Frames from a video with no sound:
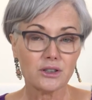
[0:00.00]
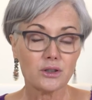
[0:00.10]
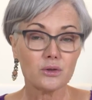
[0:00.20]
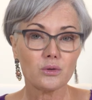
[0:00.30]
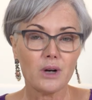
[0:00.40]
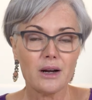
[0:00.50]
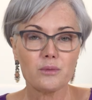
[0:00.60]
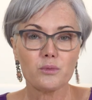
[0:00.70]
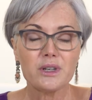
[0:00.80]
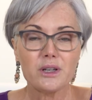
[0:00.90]
So
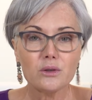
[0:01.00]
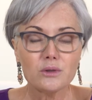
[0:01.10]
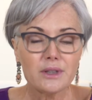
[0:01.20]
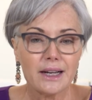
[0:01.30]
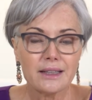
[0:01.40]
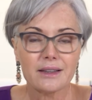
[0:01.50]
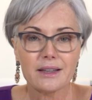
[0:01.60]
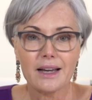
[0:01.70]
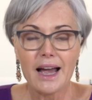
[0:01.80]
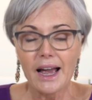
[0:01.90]
we know that
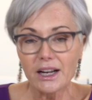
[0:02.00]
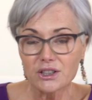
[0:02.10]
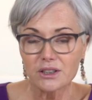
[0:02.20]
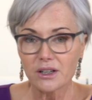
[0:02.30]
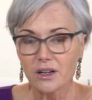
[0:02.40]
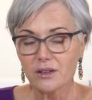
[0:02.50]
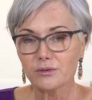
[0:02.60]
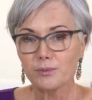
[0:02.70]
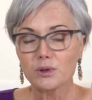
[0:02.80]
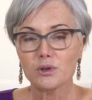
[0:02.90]
the action
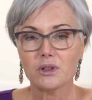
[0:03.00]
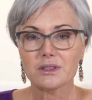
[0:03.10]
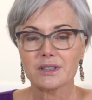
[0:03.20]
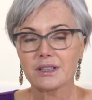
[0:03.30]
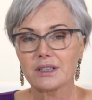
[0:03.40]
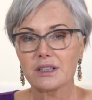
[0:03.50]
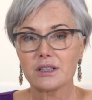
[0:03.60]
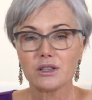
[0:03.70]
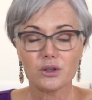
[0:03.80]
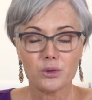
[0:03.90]
of Botox
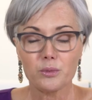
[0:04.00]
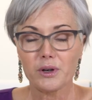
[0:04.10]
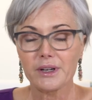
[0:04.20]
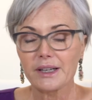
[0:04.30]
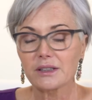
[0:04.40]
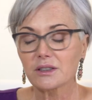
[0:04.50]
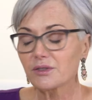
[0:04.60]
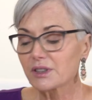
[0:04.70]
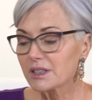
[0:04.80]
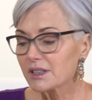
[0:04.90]
and neuromodulators
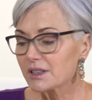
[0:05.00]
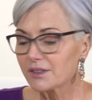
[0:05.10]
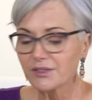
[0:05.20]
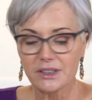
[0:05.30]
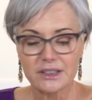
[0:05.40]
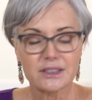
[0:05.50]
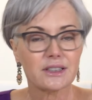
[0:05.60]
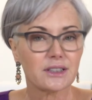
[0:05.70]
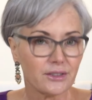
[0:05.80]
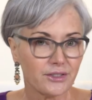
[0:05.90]
versus the fillers
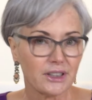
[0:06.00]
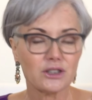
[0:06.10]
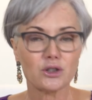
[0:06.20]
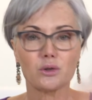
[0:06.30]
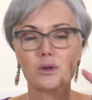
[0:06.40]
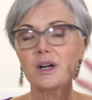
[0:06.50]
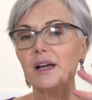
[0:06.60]
is different. So